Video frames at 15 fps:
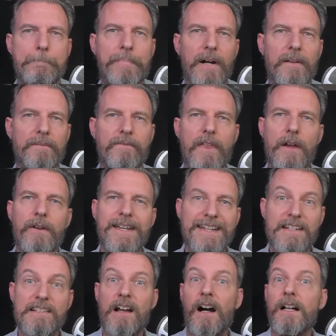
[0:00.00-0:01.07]
but there
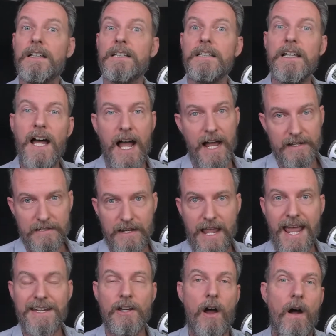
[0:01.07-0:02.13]
is a lot,
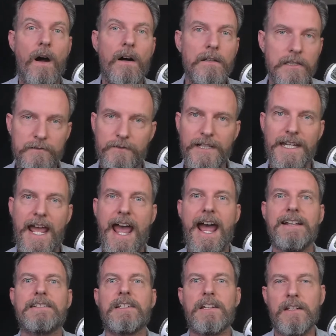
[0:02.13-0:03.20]
and all of it
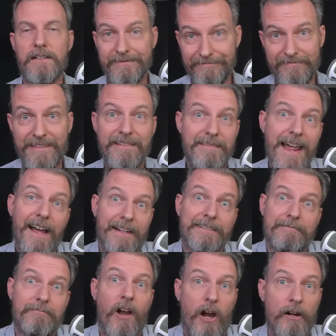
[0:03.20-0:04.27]
adds
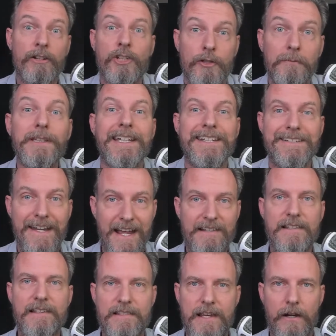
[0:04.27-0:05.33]
arguably
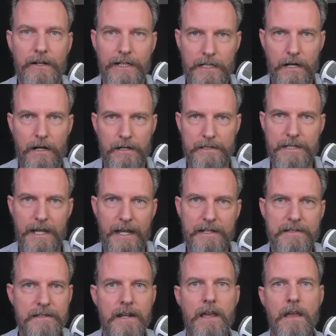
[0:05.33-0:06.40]
necessary
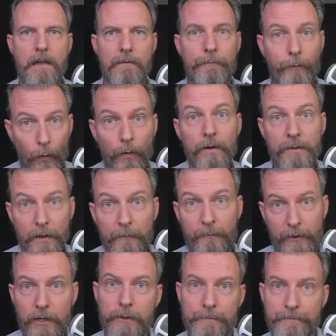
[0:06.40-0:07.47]
context for the
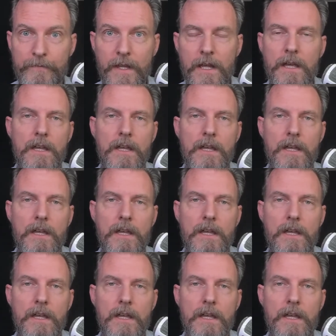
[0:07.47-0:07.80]
film.